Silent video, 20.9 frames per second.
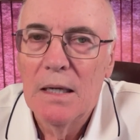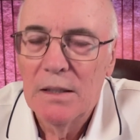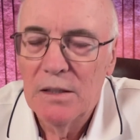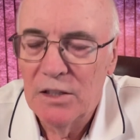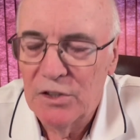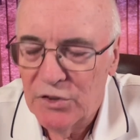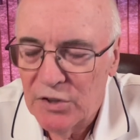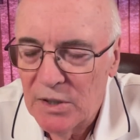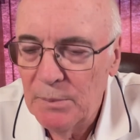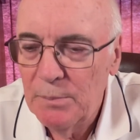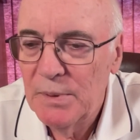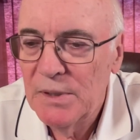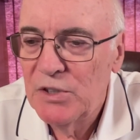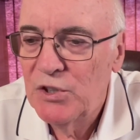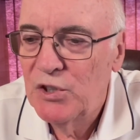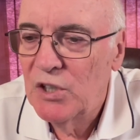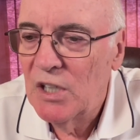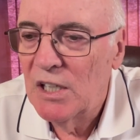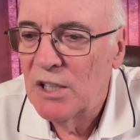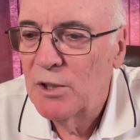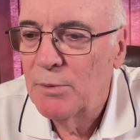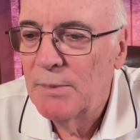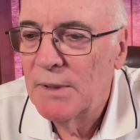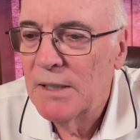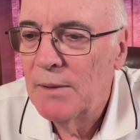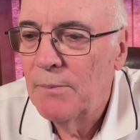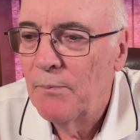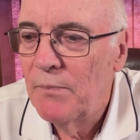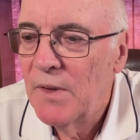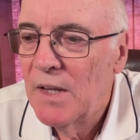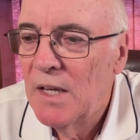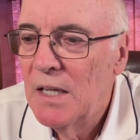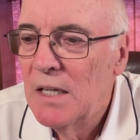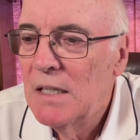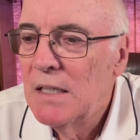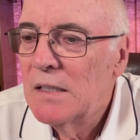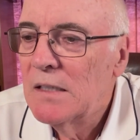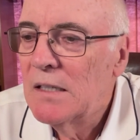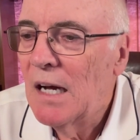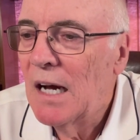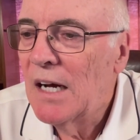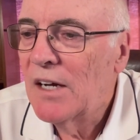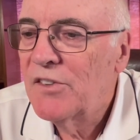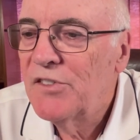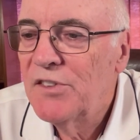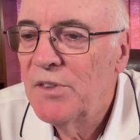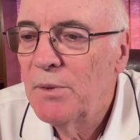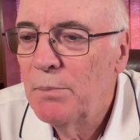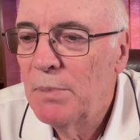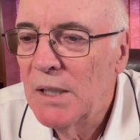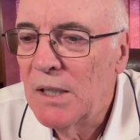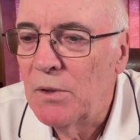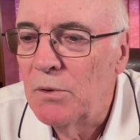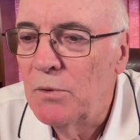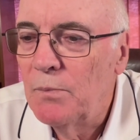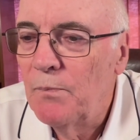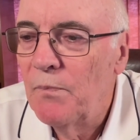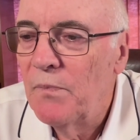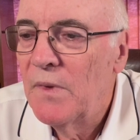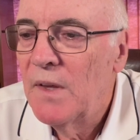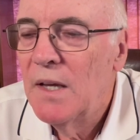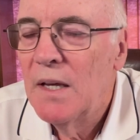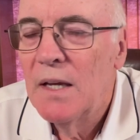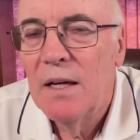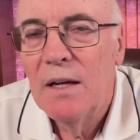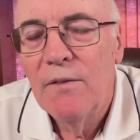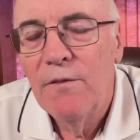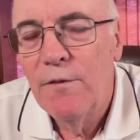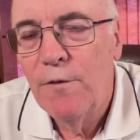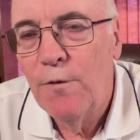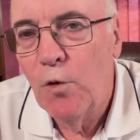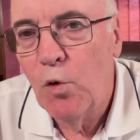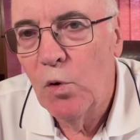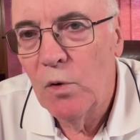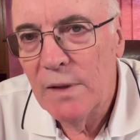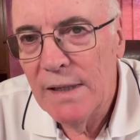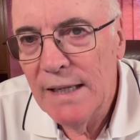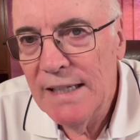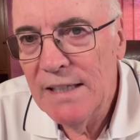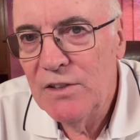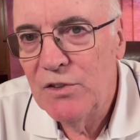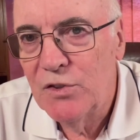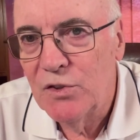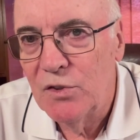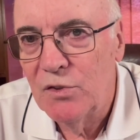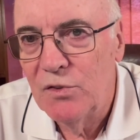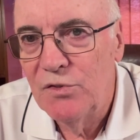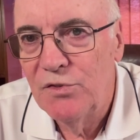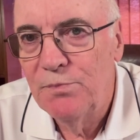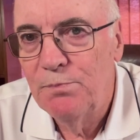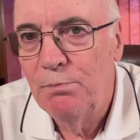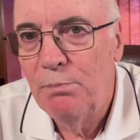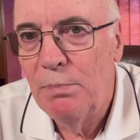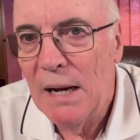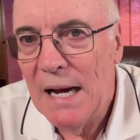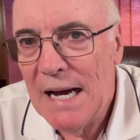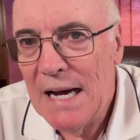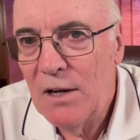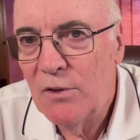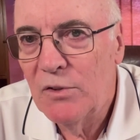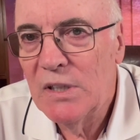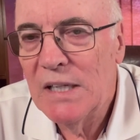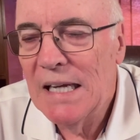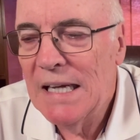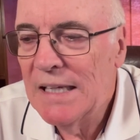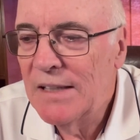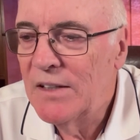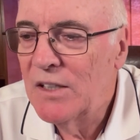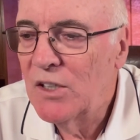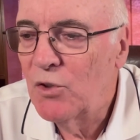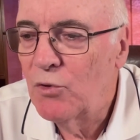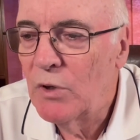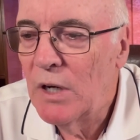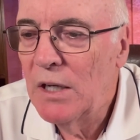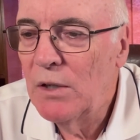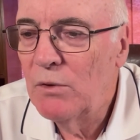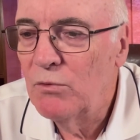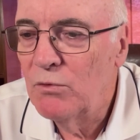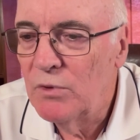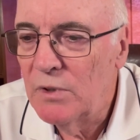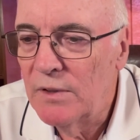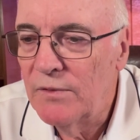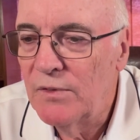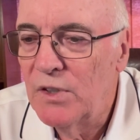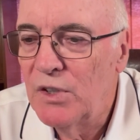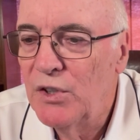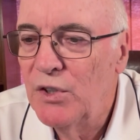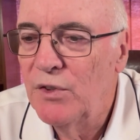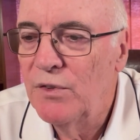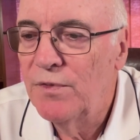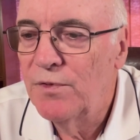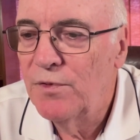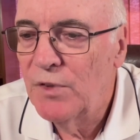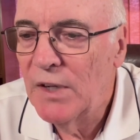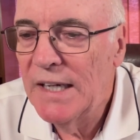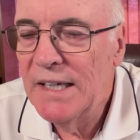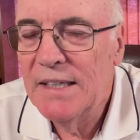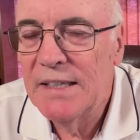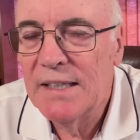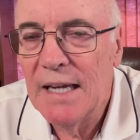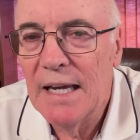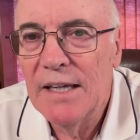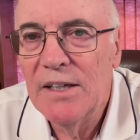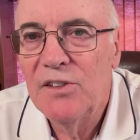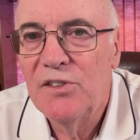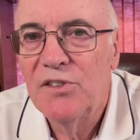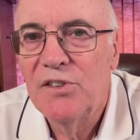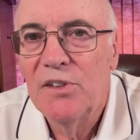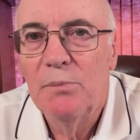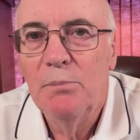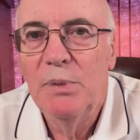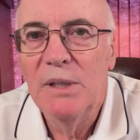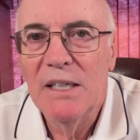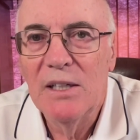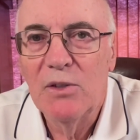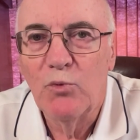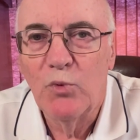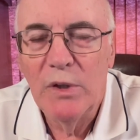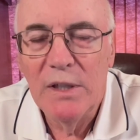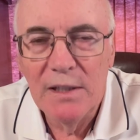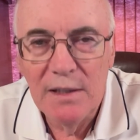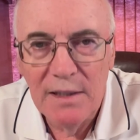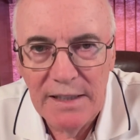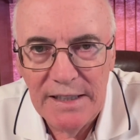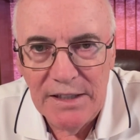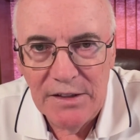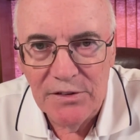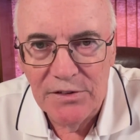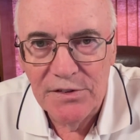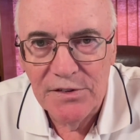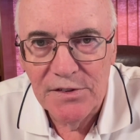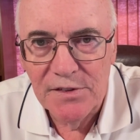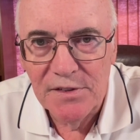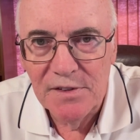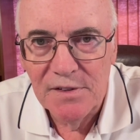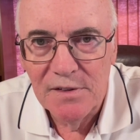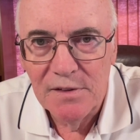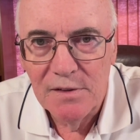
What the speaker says: the trumpet judgment, talks about four angels bound at the great river Euphrates being released.